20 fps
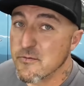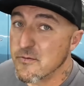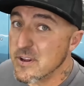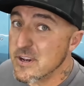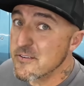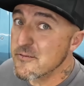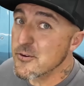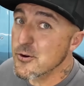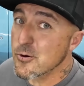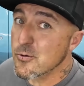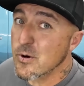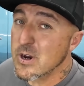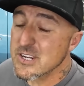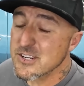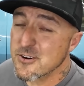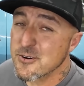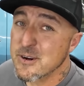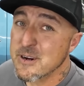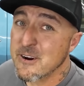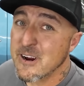if any of you are
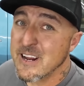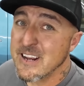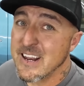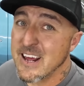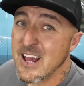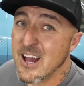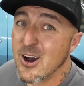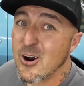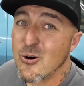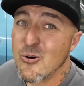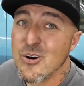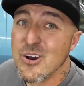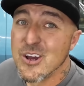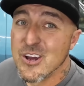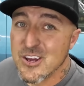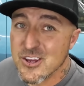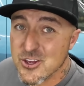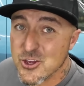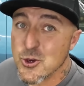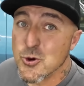wondering right now,
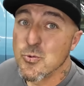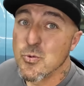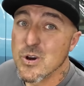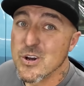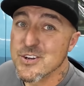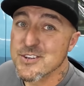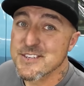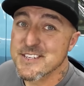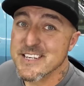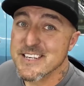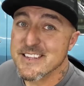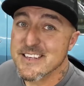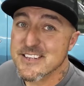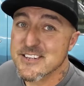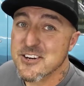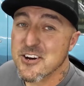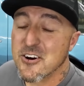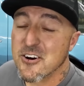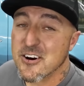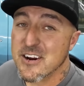you will see
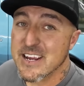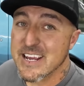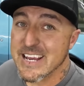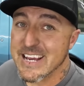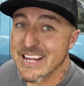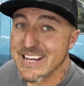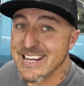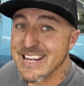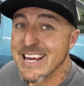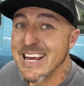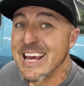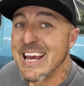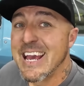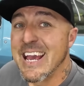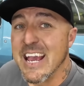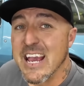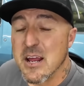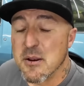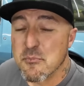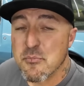this car again.
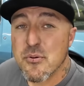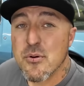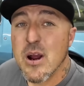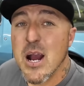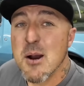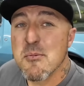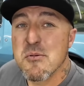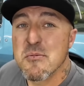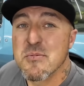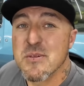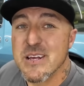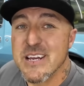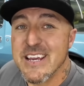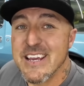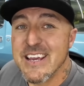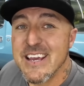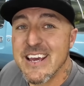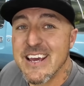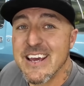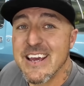And
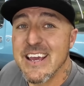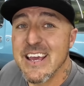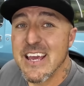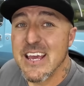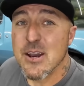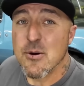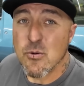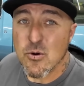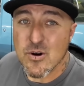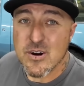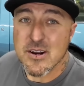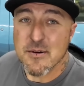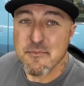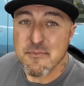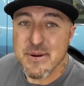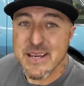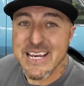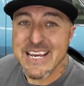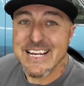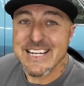probably it will
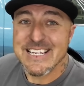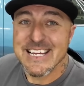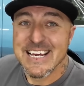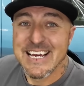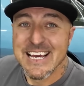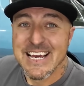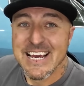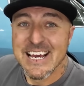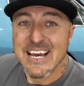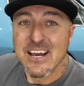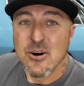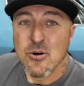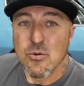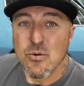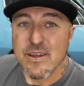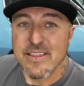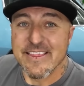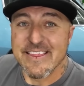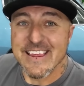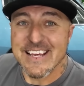compete with